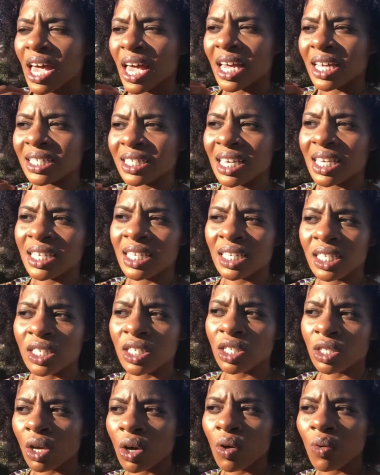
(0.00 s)
as they did
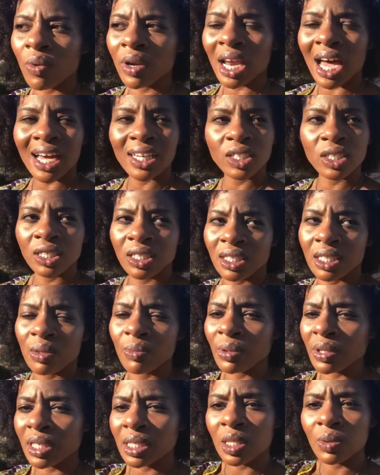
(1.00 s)
so when I just
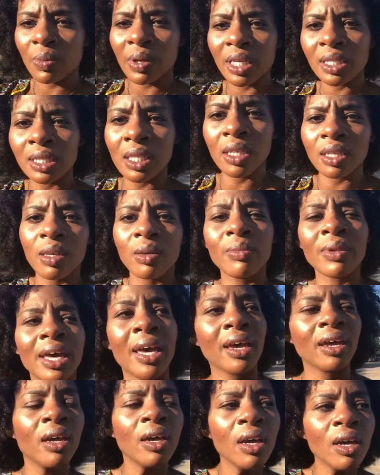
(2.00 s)
simply explained to them
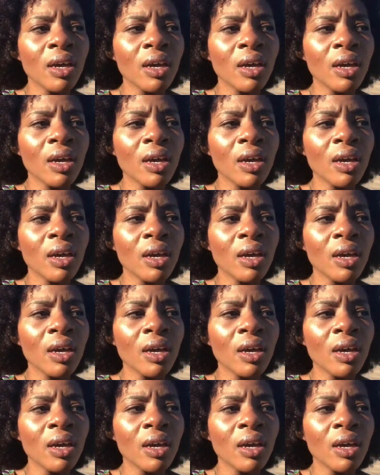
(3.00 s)
that